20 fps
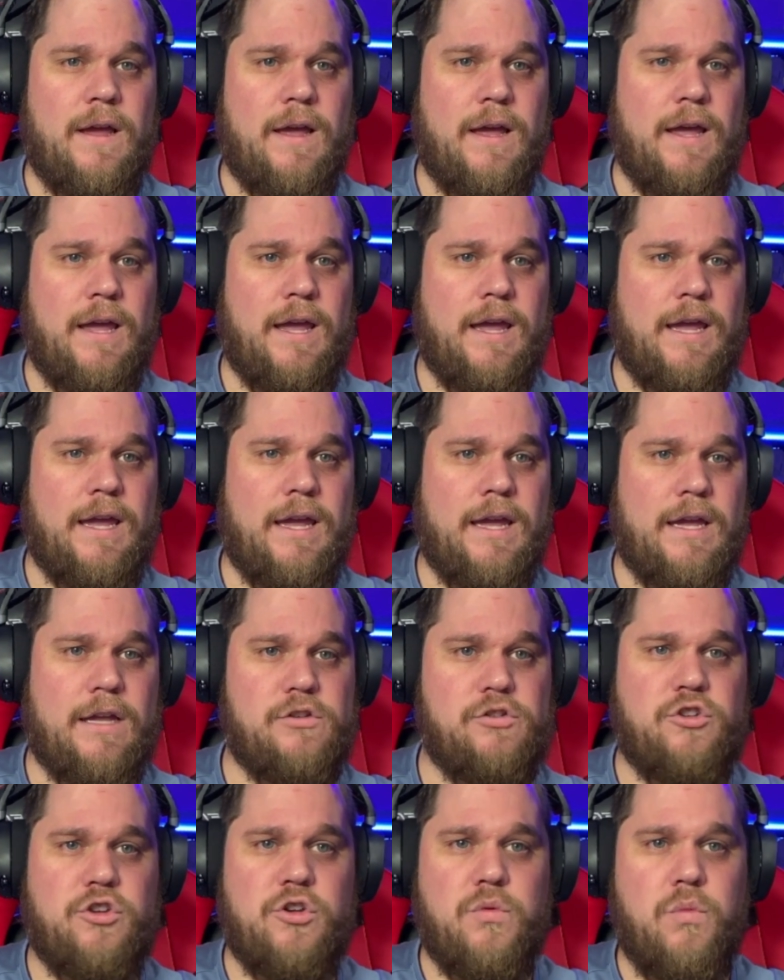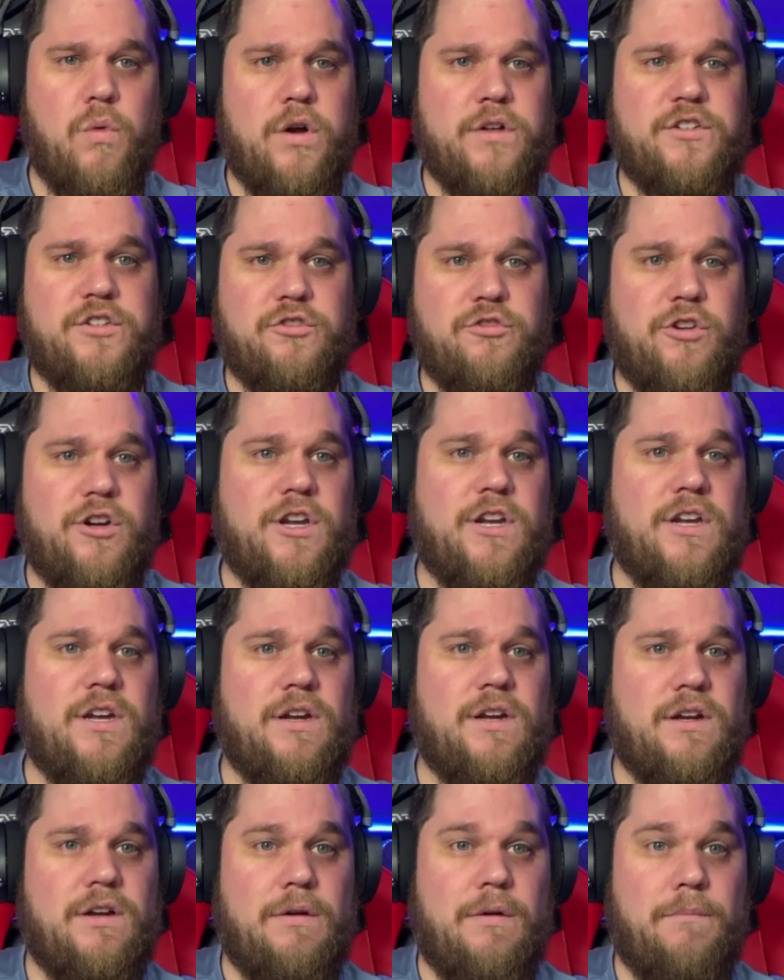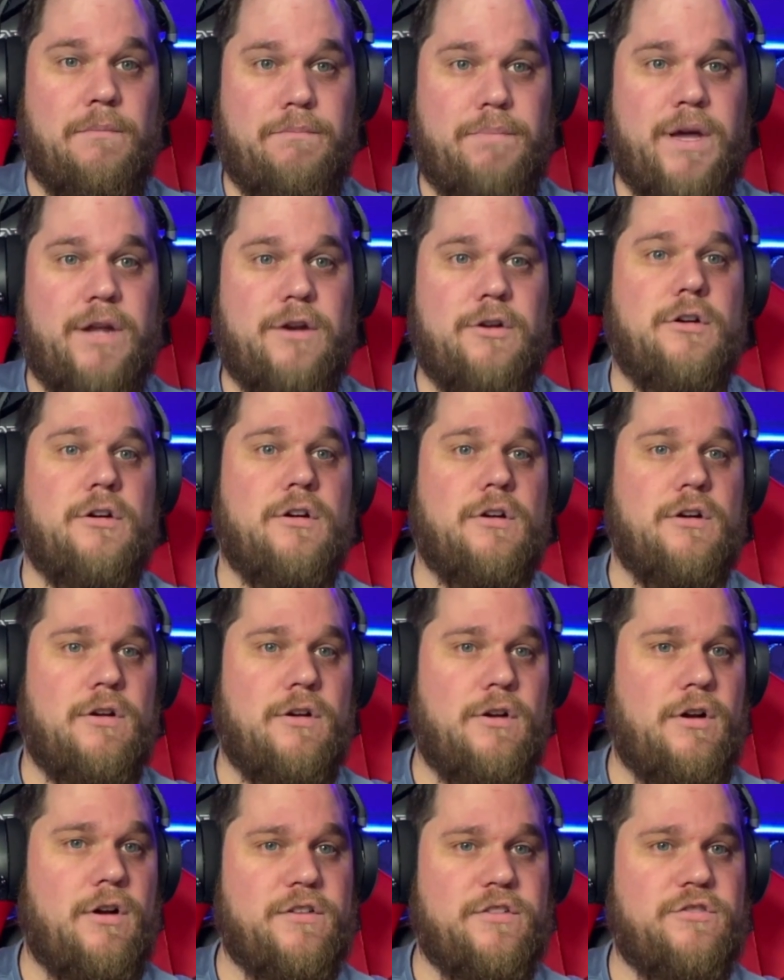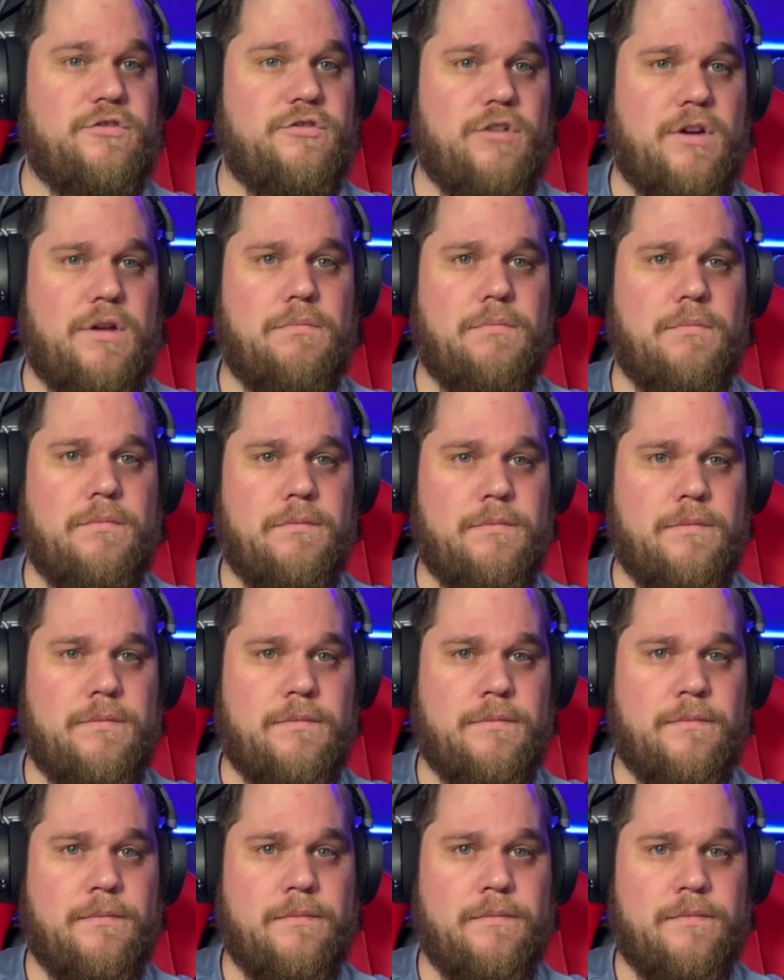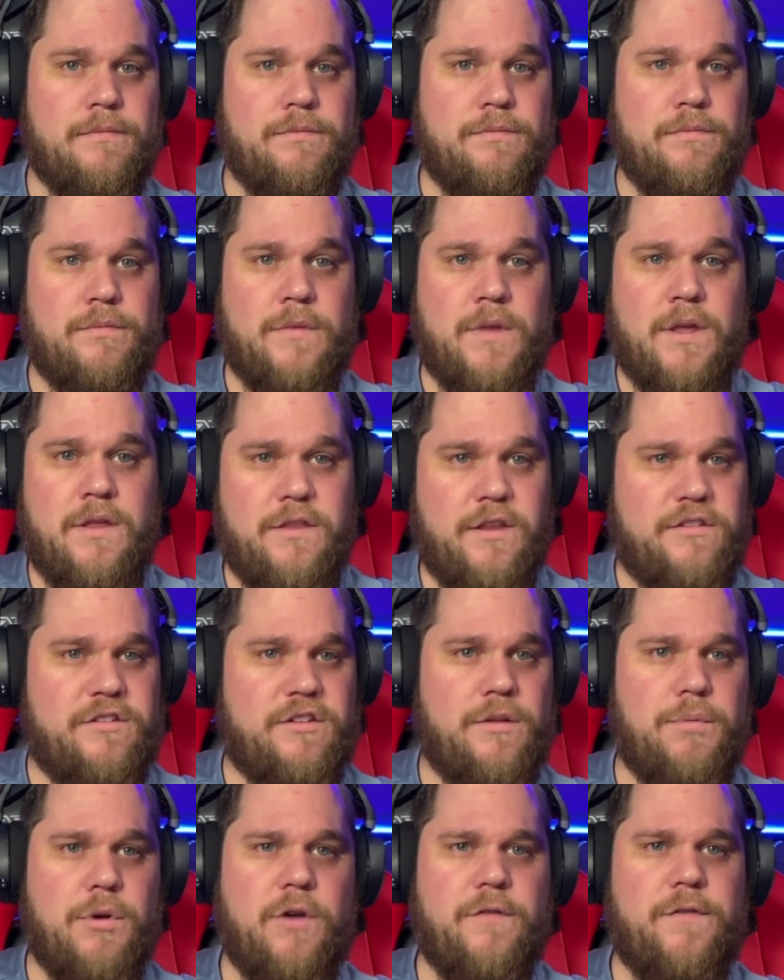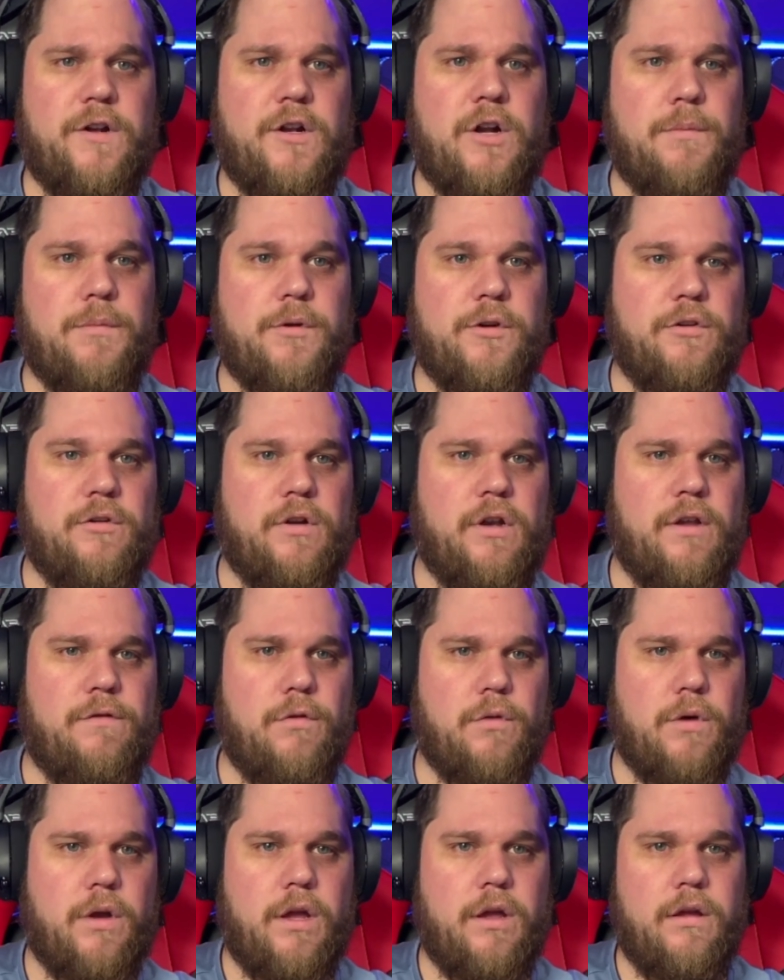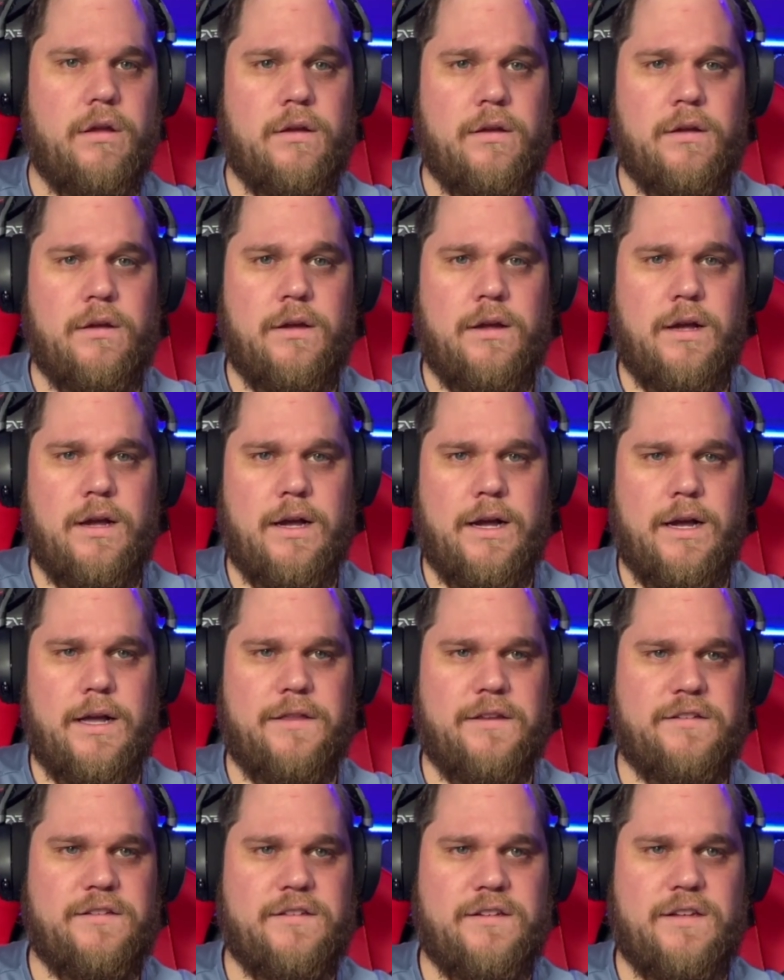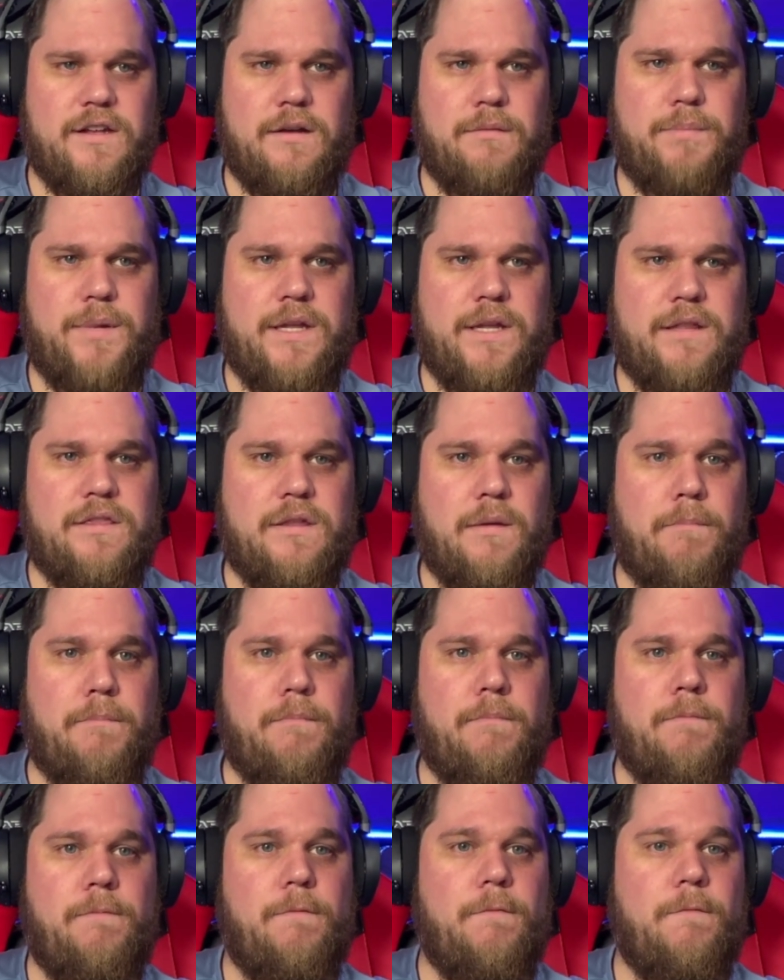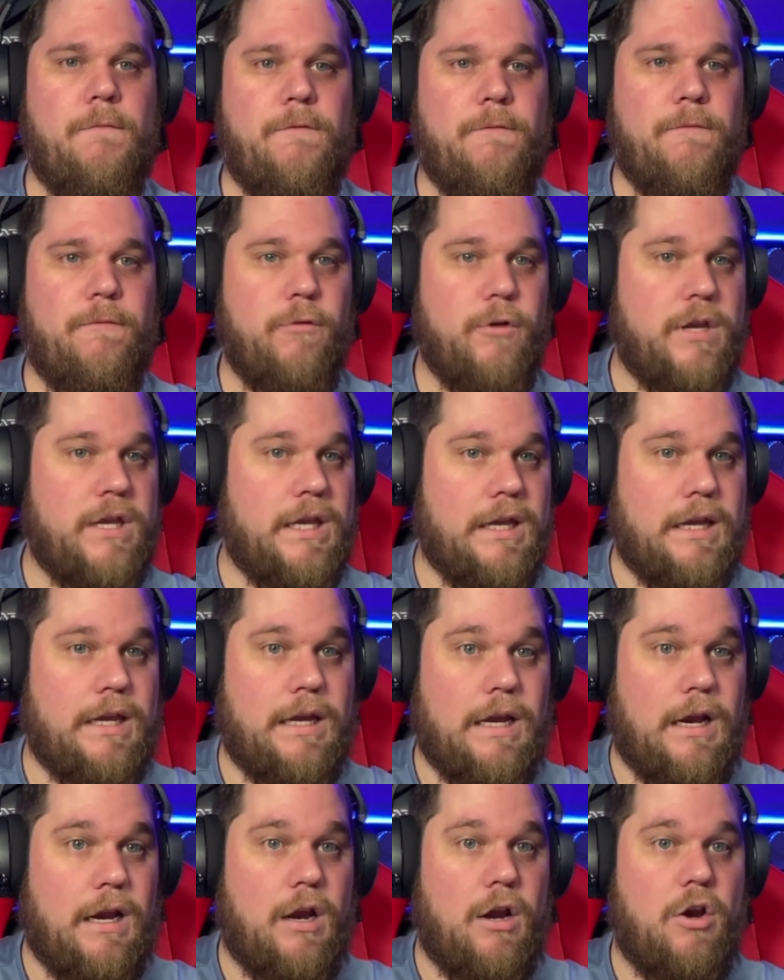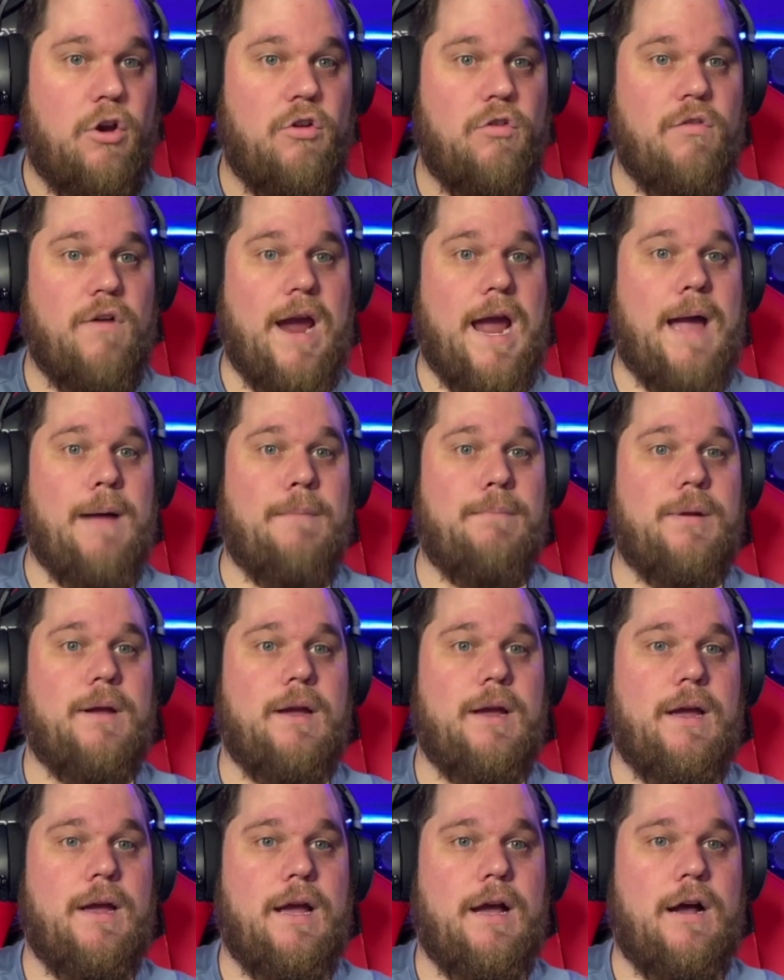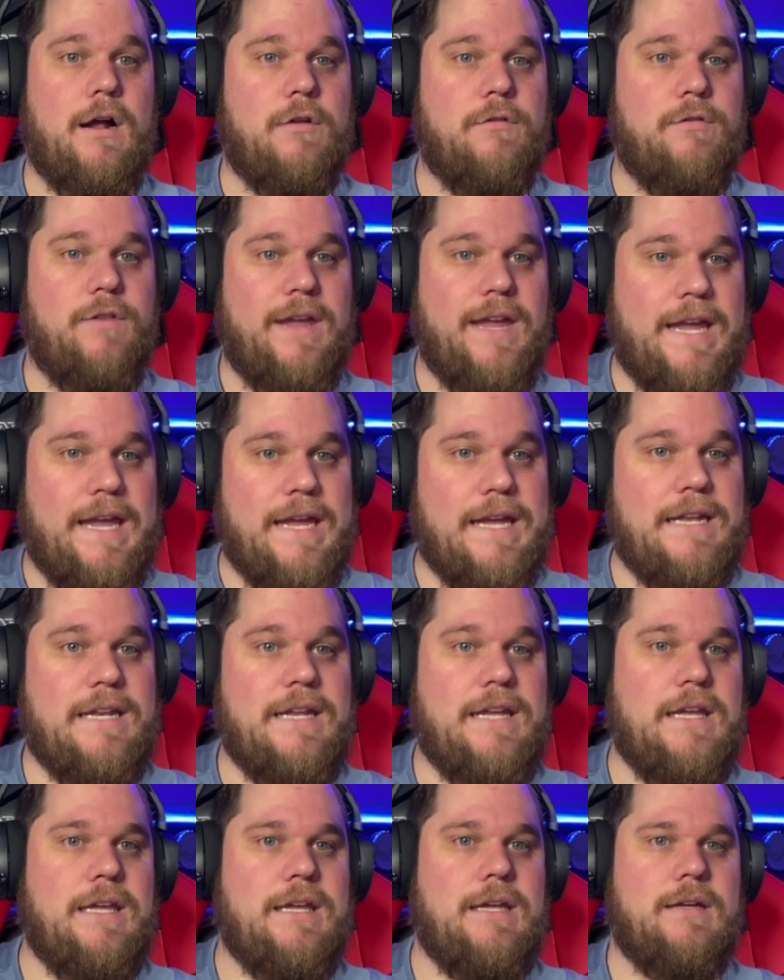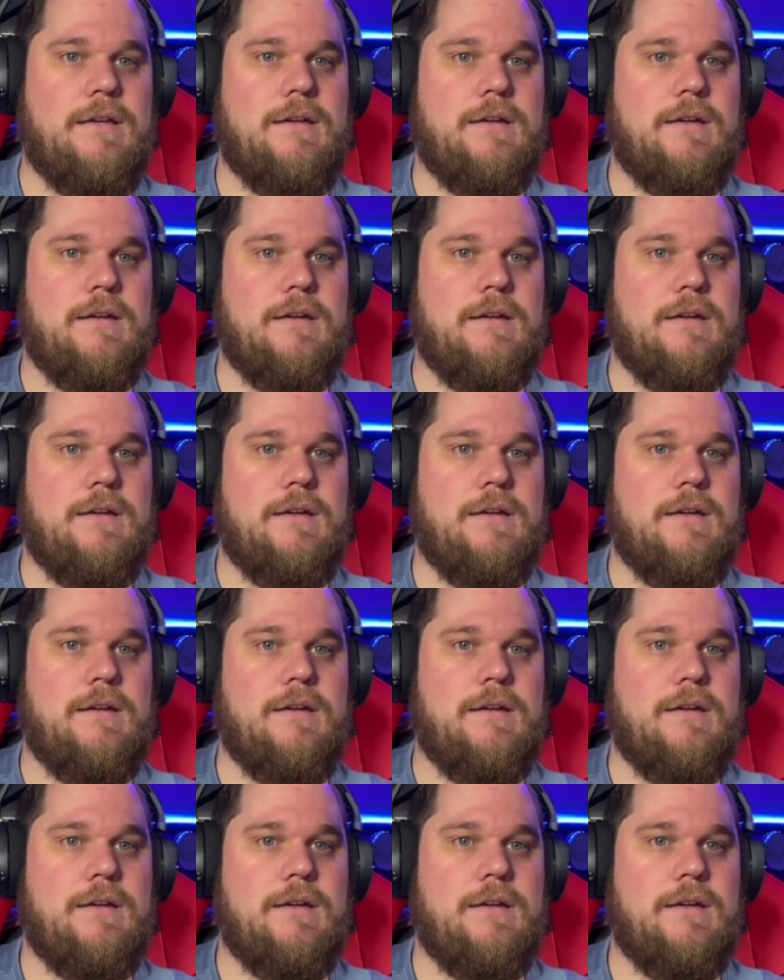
and you want to look better on stream, this is a perfect opportunity for you. This is going to beat the freaking crap out of any